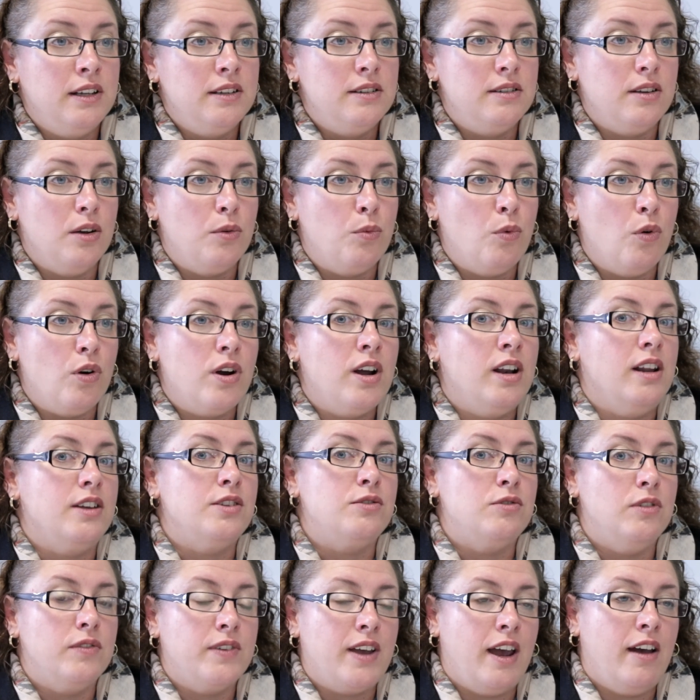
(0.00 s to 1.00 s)
So what
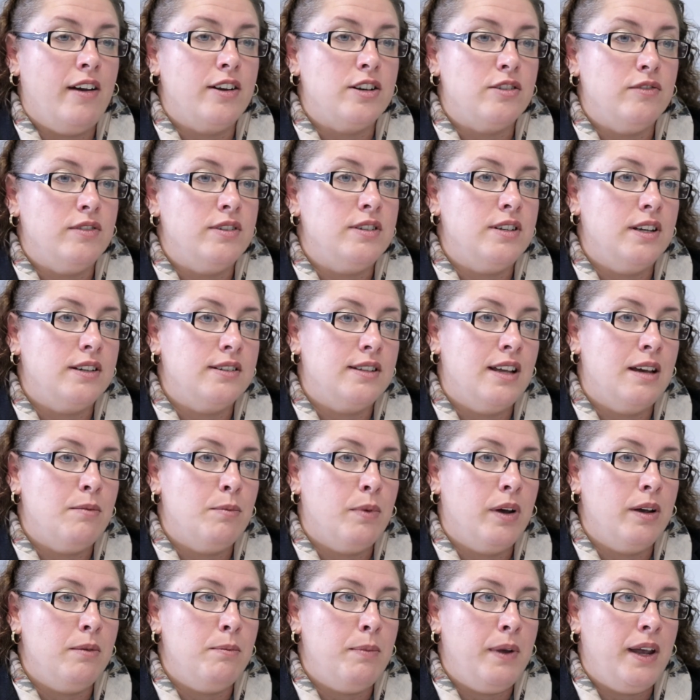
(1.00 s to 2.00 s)
cluster of characteristics that
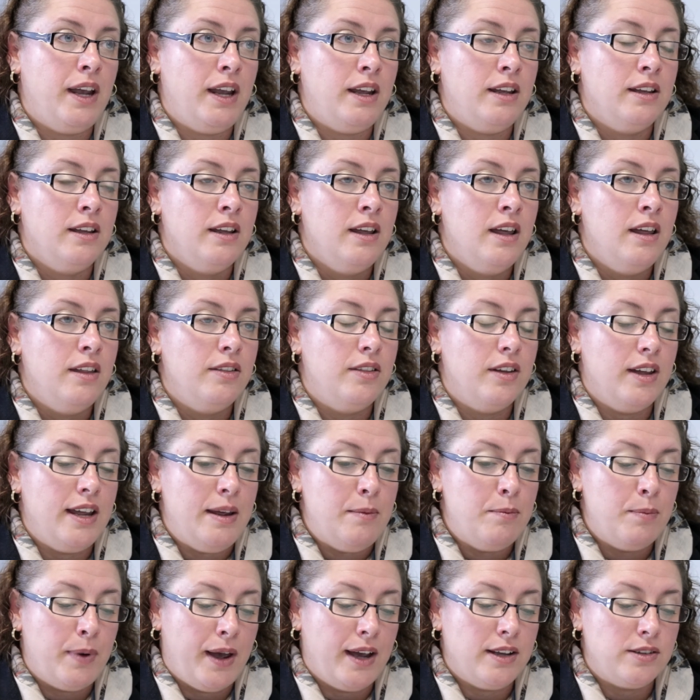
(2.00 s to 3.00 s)
might be that
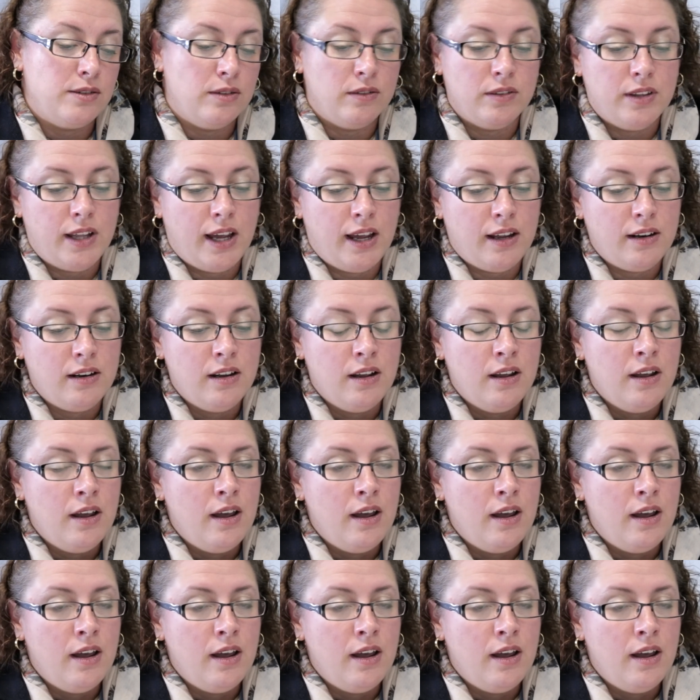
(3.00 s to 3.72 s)
impacts on that.